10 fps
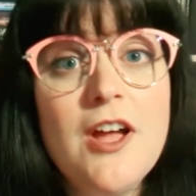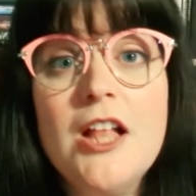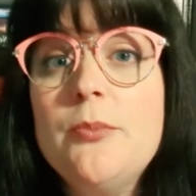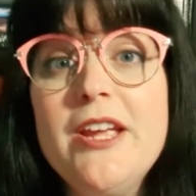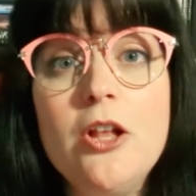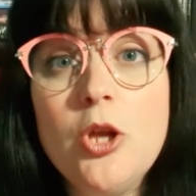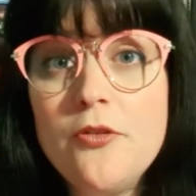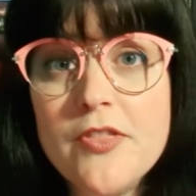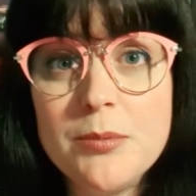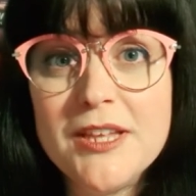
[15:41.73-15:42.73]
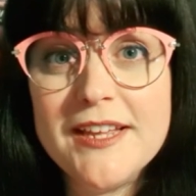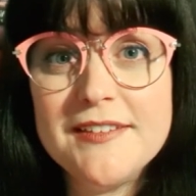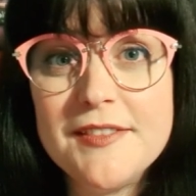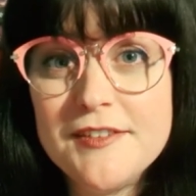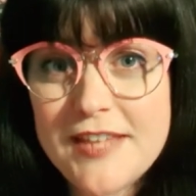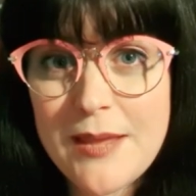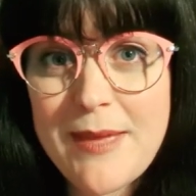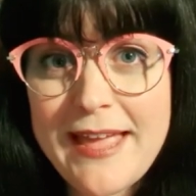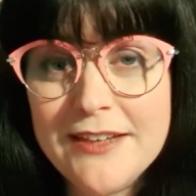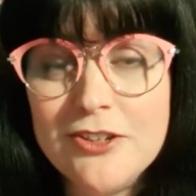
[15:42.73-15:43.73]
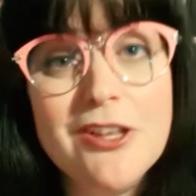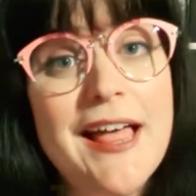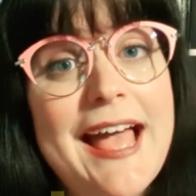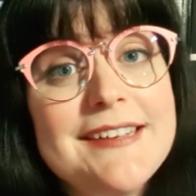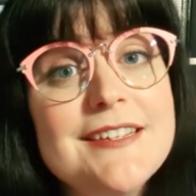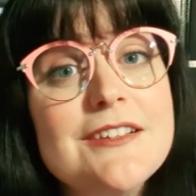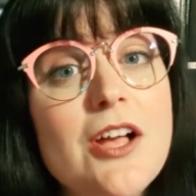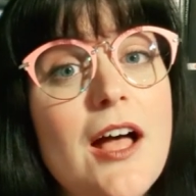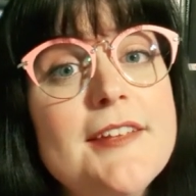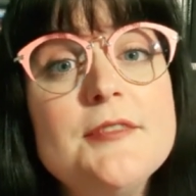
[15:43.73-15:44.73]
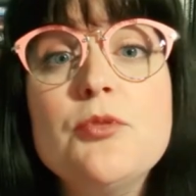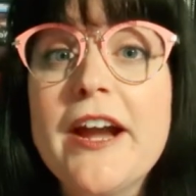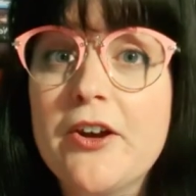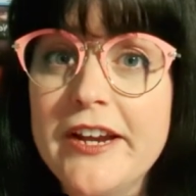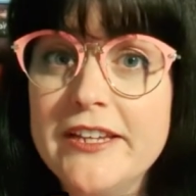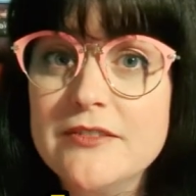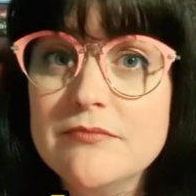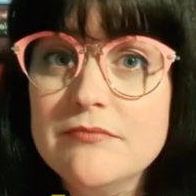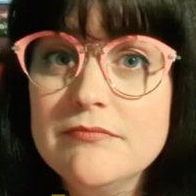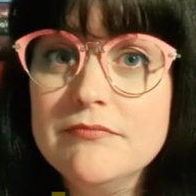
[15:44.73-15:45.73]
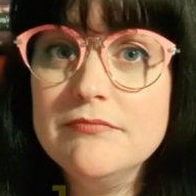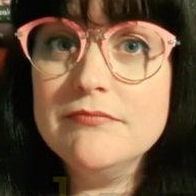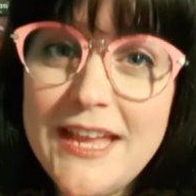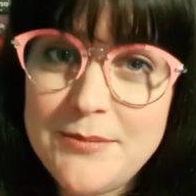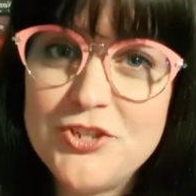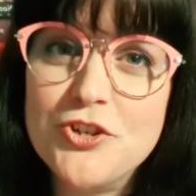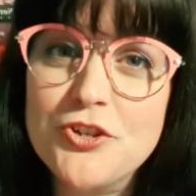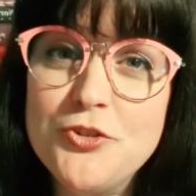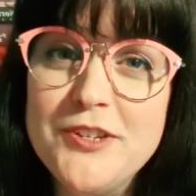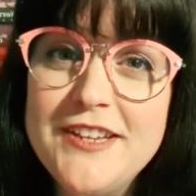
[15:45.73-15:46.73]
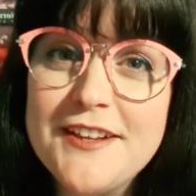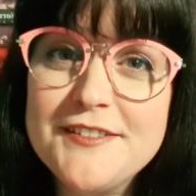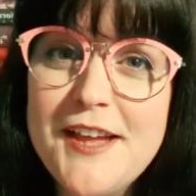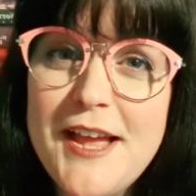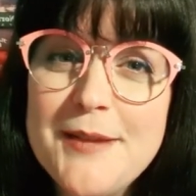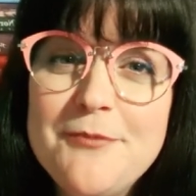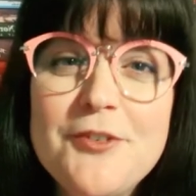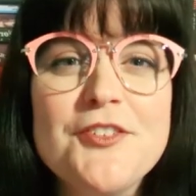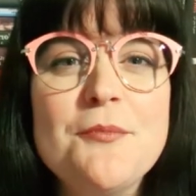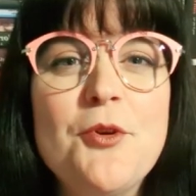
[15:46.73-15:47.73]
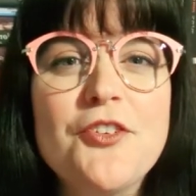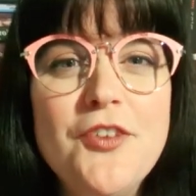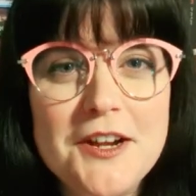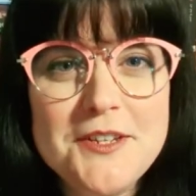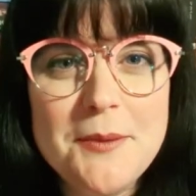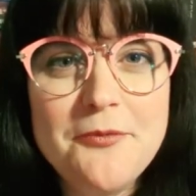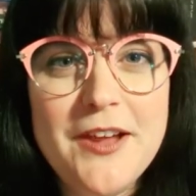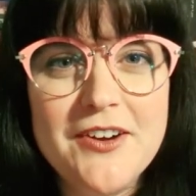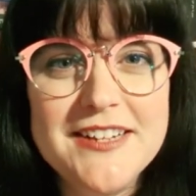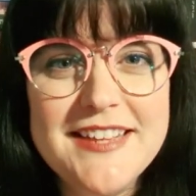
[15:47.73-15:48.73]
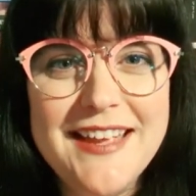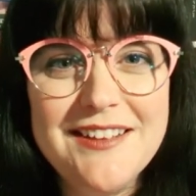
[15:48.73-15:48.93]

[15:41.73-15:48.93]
you can follow me all over the place at the same handle, at Cosbrarian. And be sure to tune in next time for some more fucked up fairy